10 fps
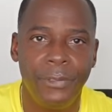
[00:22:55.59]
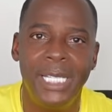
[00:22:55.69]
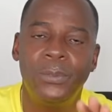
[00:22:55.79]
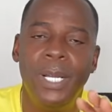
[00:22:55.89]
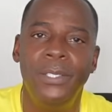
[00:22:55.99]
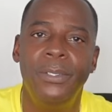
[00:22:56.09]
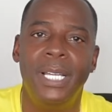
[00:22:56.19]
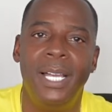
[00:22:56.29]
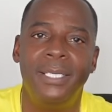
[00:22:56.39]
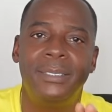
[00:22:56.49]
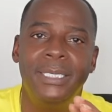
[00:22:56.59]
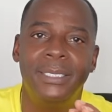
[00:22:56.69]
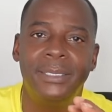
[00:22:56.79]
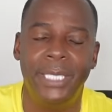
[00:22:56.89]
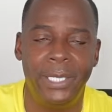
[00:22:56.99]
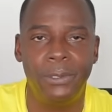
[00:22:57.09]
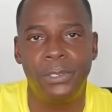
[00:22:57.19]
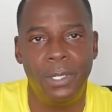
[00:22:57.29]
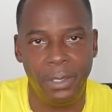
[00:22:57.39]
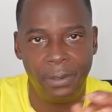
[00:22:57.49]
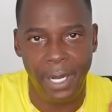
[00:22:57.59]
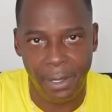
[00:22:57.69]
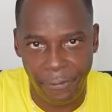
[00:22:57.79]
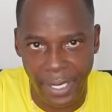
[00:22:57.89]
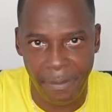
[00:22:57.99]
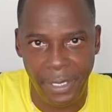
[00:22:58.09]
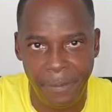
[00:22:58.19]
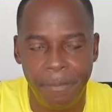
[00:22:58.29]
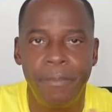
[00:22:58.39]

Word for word: that's why you guys see this channel is called The Cryer Family.